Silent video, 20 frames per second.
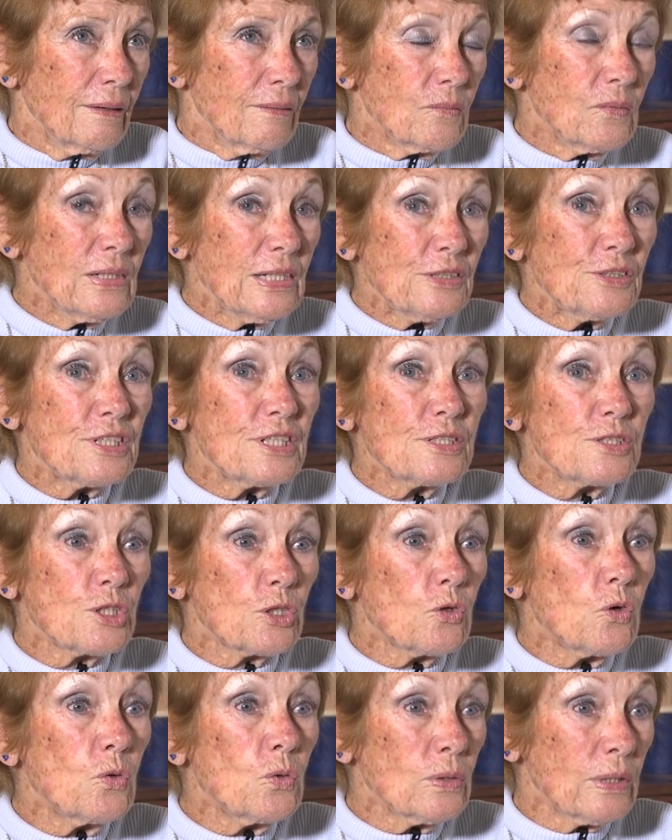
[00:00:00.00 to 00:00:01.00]
Well, it is a
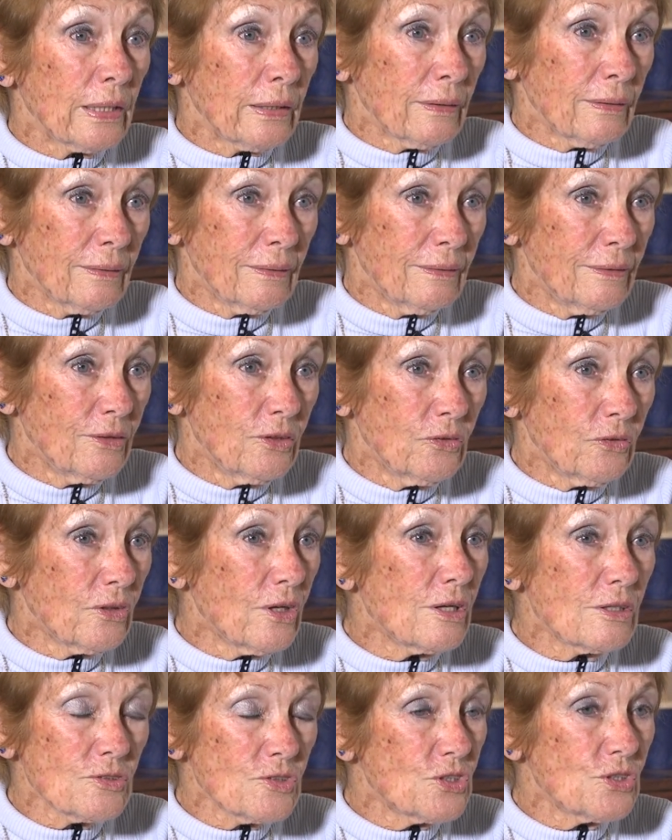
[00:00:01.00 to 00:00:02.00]
calling. You
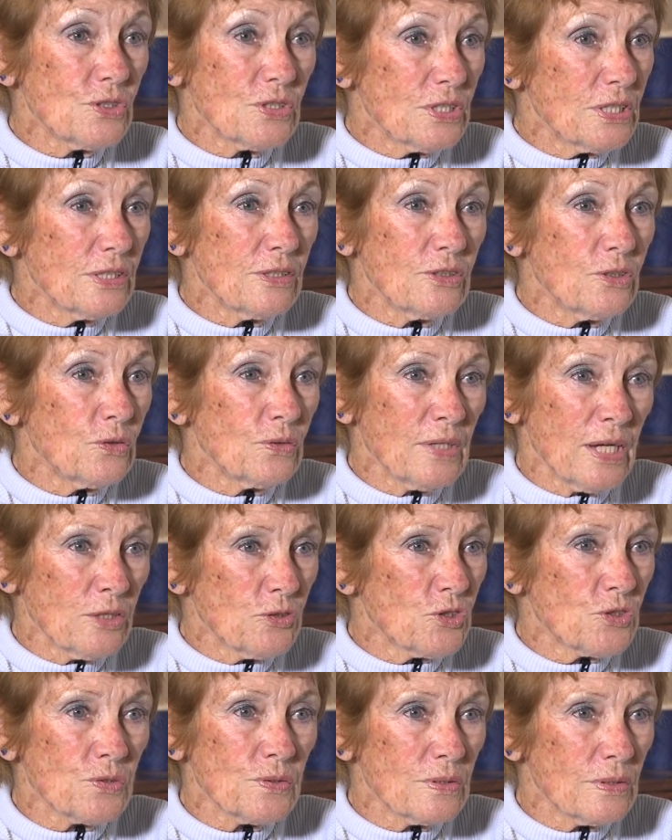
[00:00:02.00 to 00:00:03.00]
can't do it in your
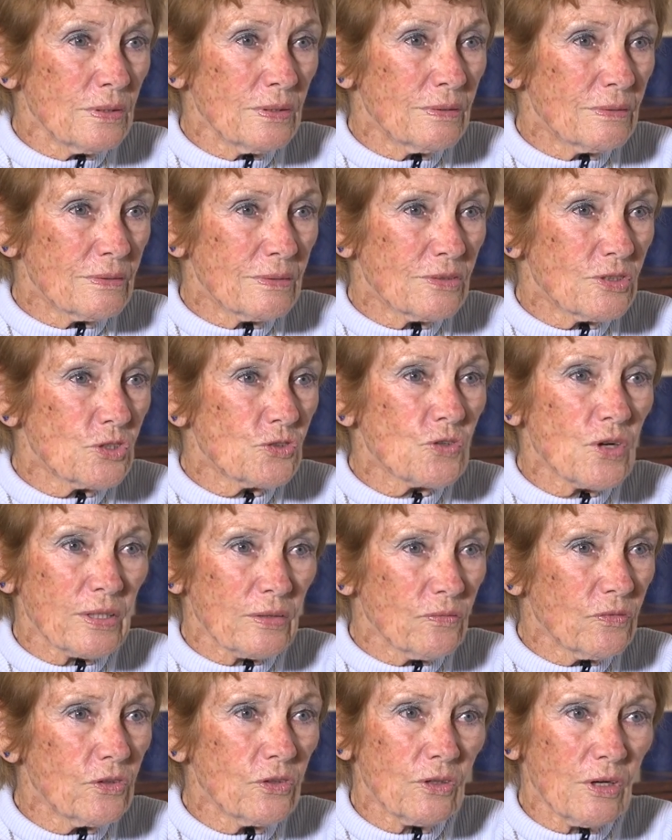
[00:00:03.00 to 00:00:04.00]
natural
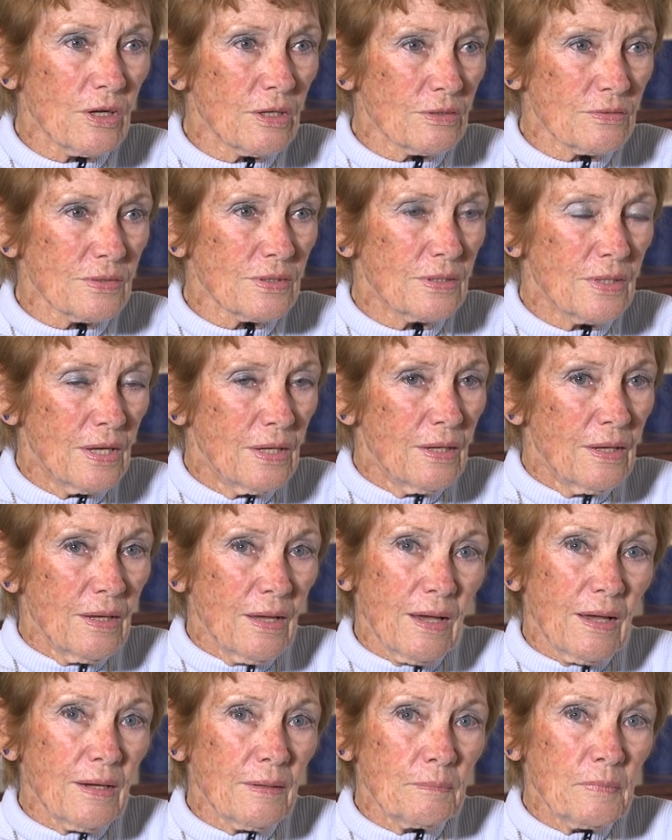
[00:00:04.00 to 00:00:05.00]
strength. You can't.
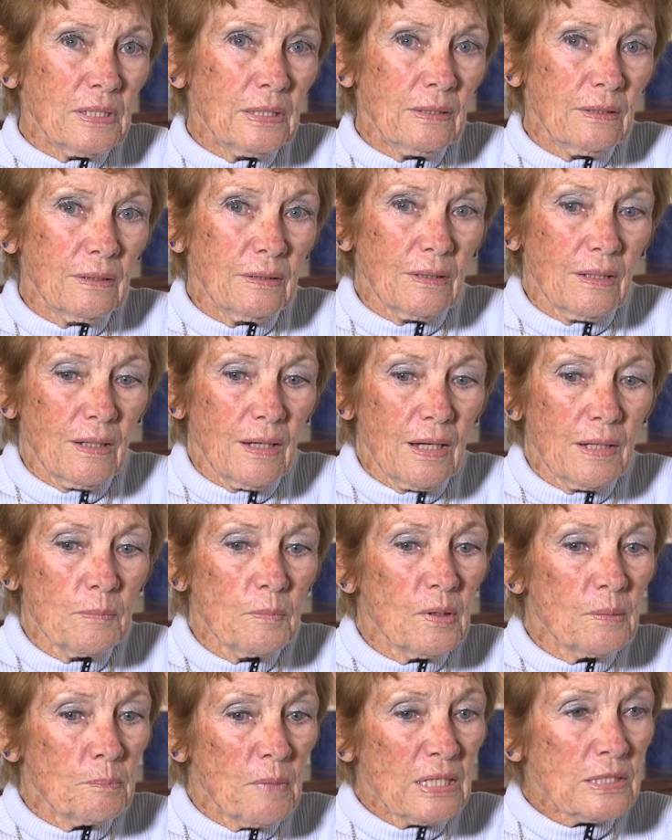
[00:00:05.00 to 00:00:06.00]
I mean,
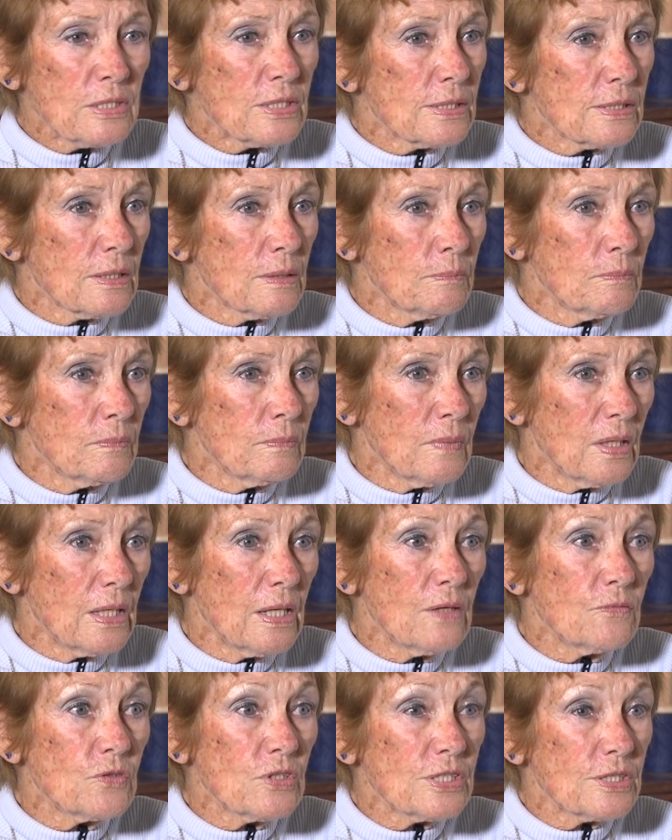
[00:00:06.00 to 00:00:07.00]
I'm amongst them
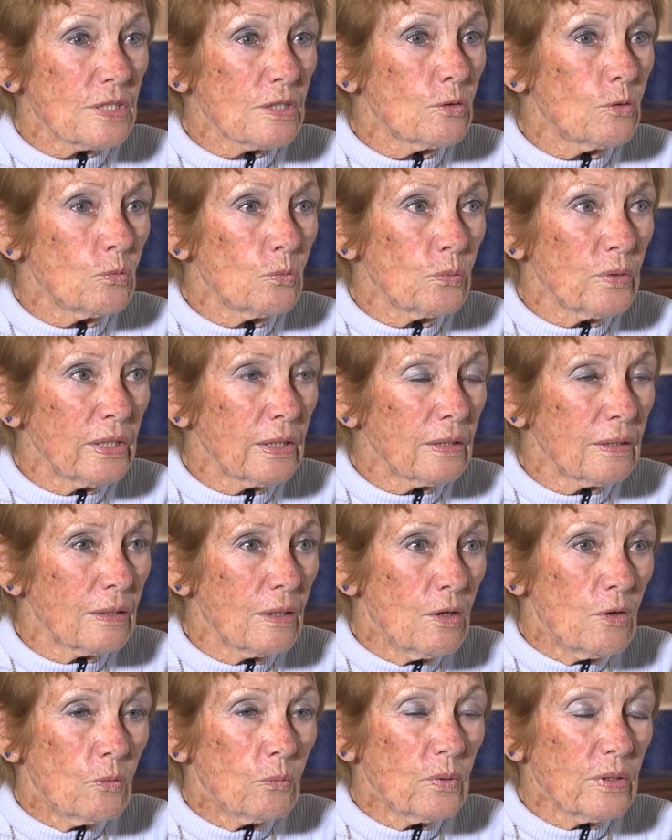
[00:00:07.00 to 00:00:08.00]
every single week,
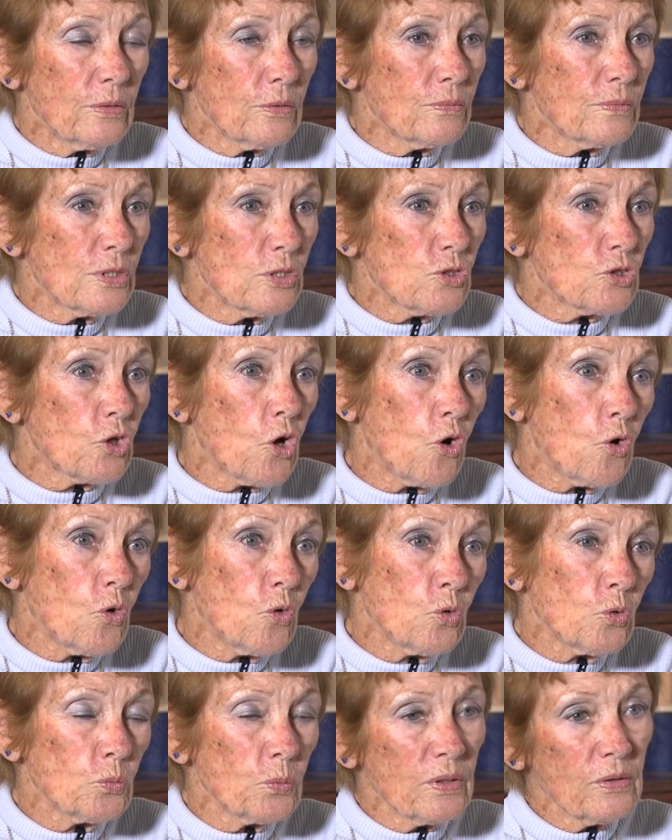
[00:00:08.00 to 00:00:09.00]
whether it's
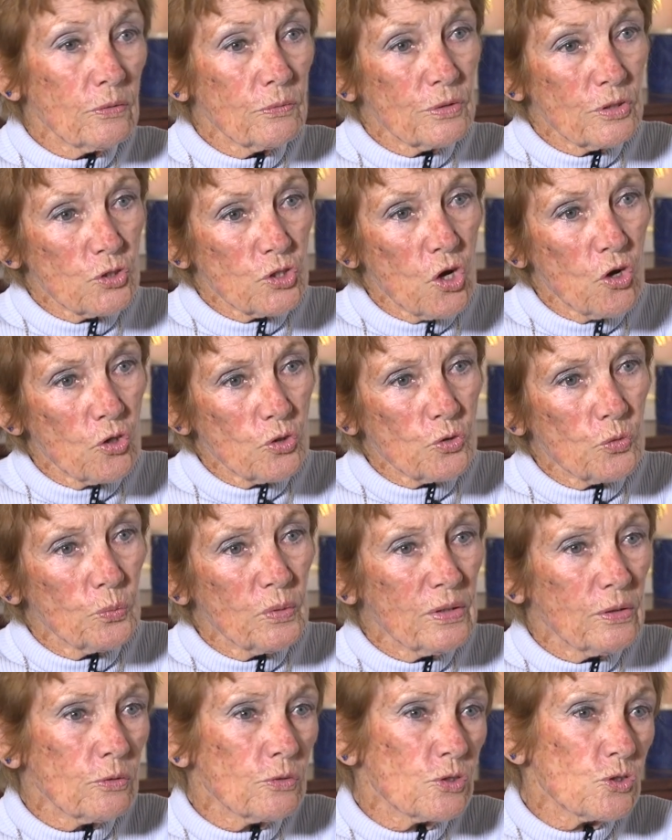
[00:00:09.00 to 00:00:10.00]
cold, whether it's hot,
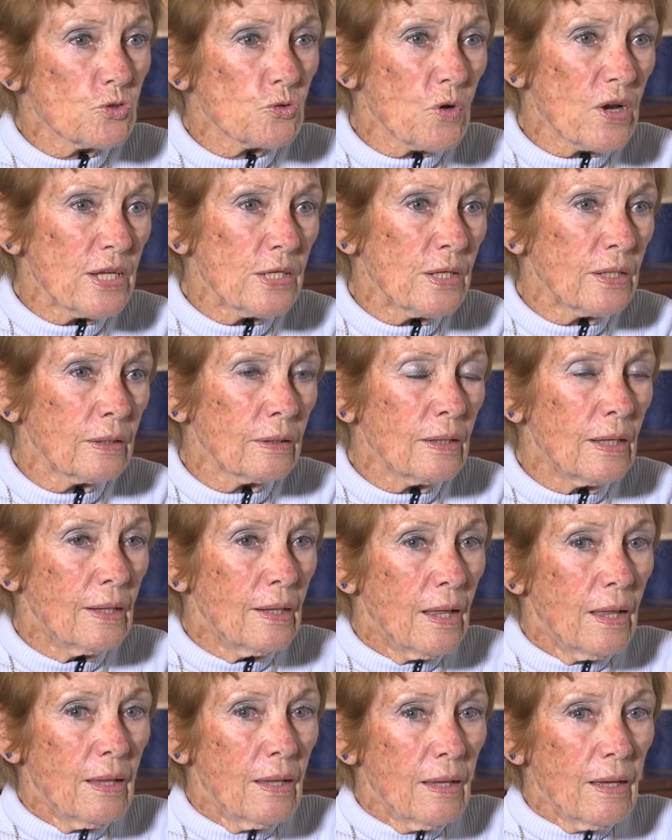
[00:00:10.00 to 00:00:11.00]
whether it's raining.
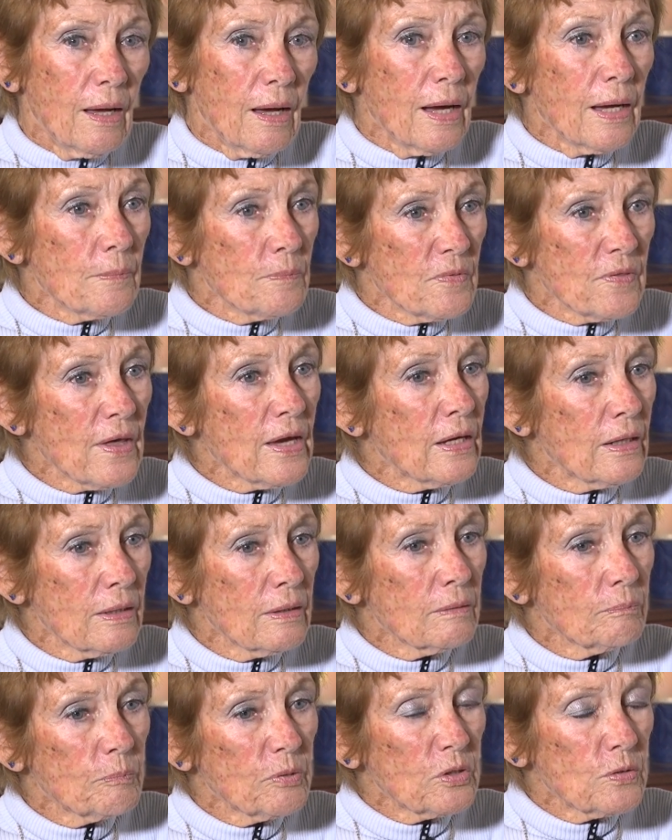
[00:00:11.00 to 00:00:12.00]
I'm
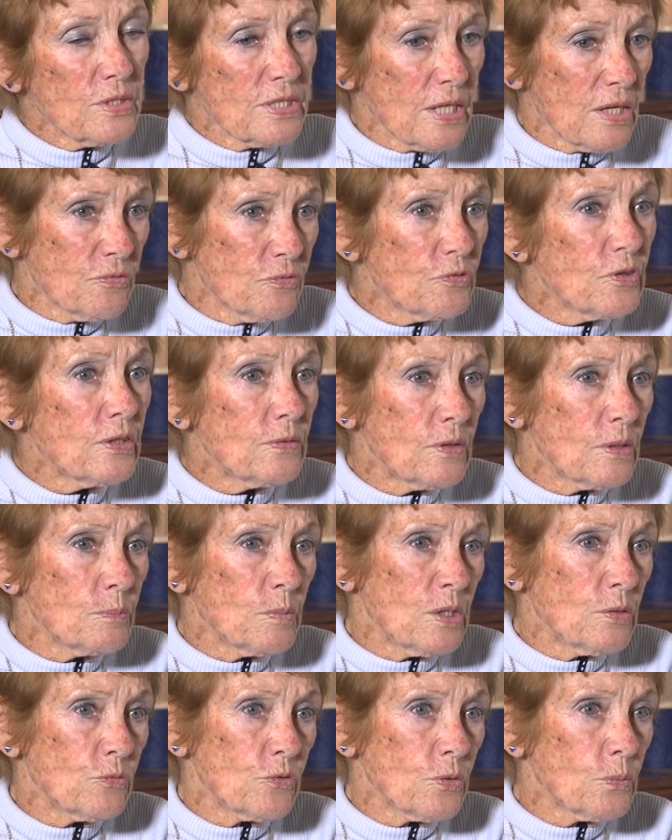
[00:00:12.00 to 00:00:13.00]
there because I feed them
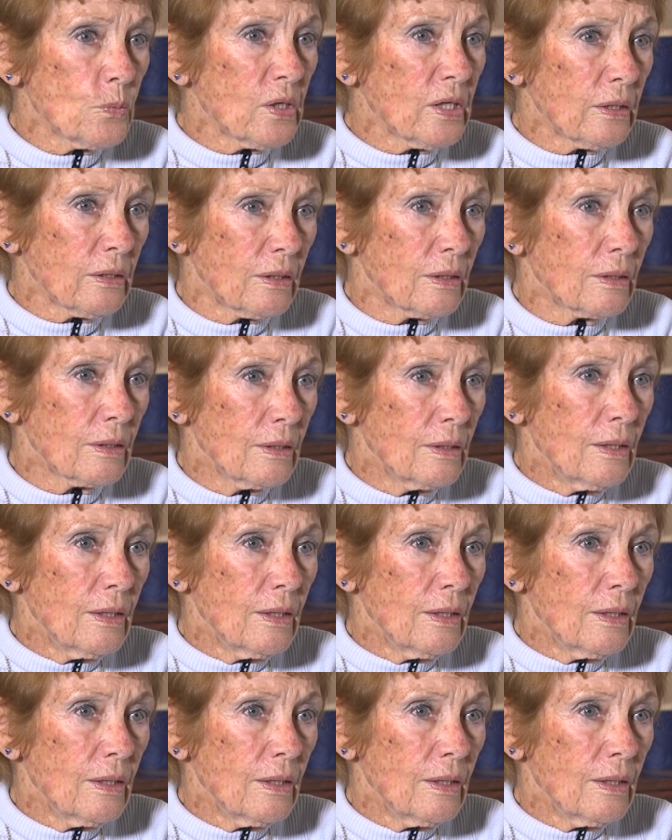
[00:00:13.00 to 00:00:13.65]
every week.